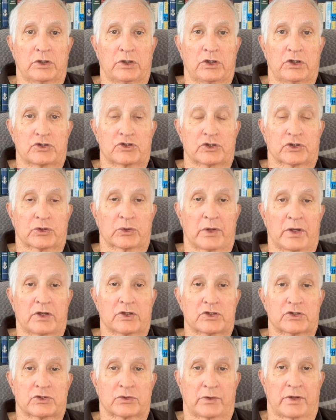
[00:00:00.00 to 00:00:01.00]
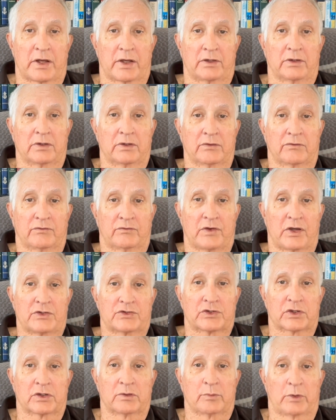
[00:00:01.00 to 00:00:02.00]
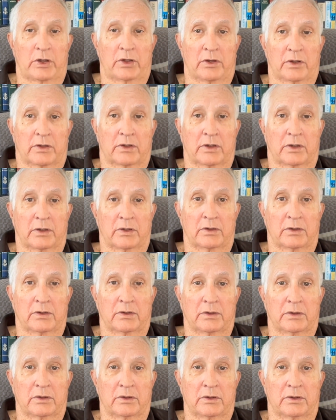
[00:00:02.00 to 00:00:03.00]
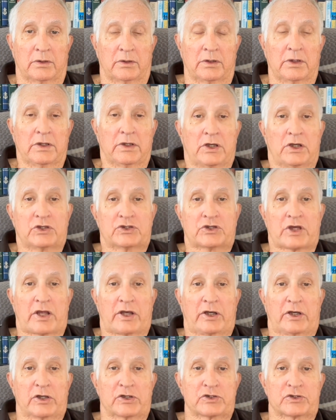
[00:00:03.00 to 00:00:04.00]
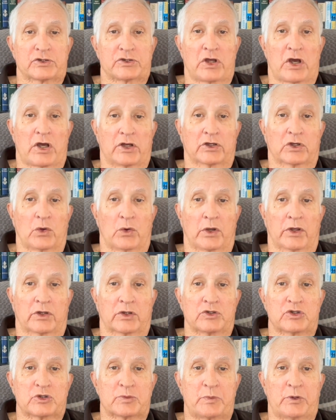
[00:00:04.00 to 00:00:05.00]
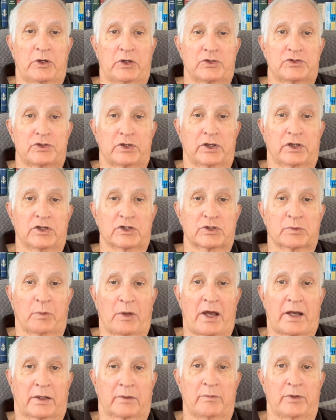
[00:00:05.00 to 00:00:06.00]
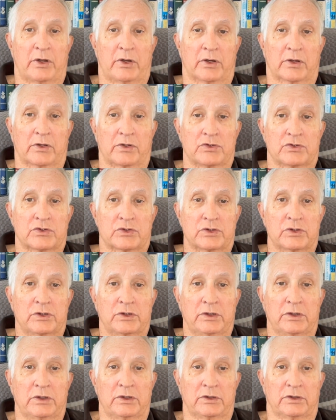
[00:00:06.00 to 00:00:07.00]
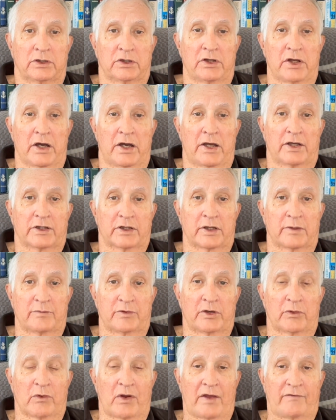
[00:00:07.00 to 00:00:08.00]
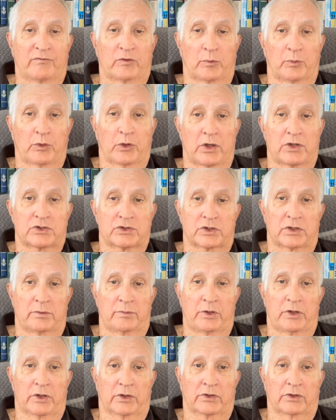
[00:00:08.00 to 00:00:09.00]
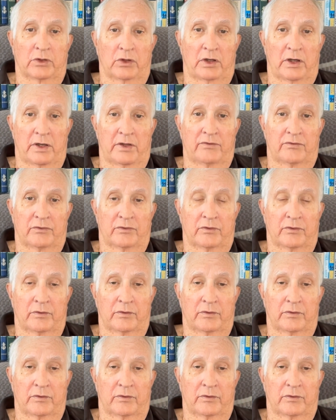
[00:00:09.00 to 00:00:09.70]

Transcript: is the greatest threat facing America. He said it is an ongoing conspiracy against Black Americans, denying them their rightful place in American life.